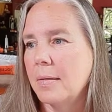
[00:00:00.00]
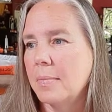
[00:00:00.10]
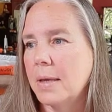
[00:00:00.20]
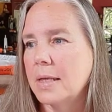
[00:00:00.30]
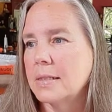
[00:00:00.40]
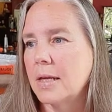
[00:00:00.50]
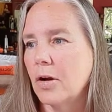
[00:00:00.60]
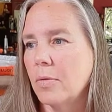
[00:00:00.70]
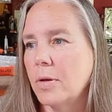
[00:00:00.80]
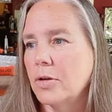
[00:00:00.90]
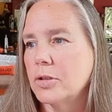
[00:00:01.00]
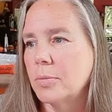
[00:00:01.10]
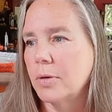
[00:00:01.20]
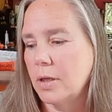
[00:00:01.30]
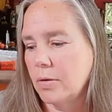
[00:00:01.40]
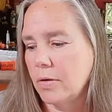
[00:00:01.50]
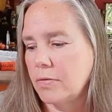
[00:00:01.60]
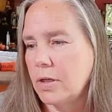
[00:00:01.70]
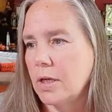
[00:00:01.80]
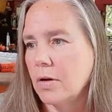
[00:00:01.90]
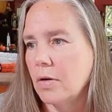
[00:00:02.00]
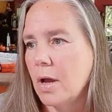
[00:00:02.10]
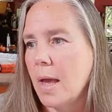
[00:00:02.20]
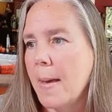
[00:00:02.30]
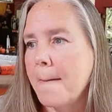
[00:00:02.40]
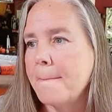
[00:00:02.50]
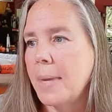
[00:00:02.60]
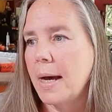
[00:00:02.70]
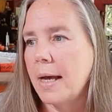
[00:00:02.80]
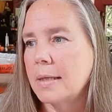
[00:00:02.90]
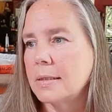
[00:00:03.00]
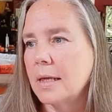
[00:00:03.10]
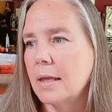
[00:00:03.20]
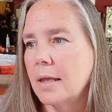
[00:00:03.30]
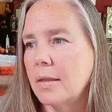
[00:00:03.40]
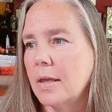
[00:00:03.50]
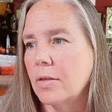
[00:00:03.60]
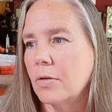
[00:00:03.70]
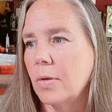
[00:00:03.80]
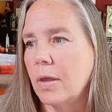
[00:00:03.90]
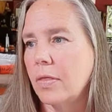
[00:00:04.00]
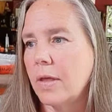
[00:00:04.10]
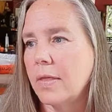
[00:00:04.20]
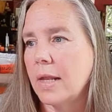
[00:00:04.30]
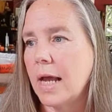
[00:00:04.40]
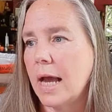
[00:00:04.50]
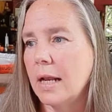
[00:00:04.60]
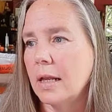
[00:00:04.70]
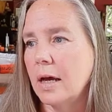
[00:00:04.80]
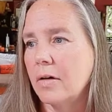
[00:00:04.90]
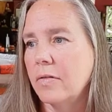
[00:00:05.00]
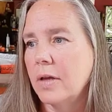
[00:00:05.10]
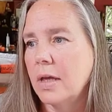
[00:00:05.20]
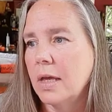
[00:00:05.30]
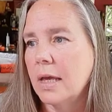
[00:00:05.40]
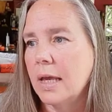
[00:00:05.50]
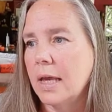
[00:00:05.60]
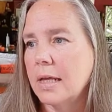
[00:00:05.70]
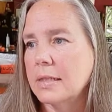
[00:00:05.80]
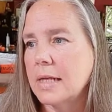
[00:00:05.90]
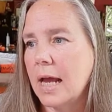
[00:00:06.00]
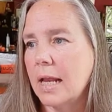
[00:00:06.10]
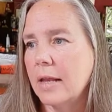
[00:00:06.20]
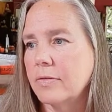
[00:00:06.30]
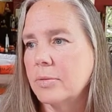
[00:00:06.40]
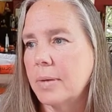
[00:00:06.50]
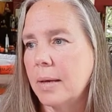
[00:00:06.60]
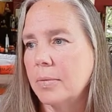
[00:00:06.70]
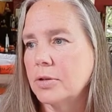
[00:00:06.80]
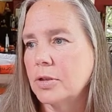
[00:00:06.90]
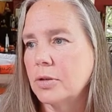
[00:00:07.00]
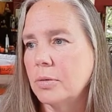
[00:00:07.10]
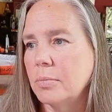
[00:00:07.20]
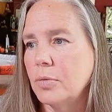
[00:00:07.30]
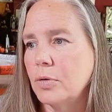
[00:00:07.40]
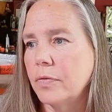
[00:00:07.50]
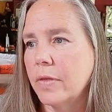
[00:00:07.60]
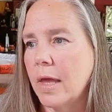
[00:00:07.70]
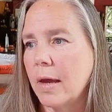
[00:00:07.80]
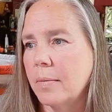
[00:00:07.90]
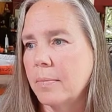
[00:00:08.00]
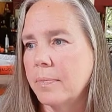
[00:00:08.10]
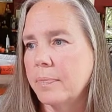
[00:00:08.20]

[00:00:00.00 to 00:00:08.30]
because they are reusable year after year, but the other great thing that I love is I love to be able to move them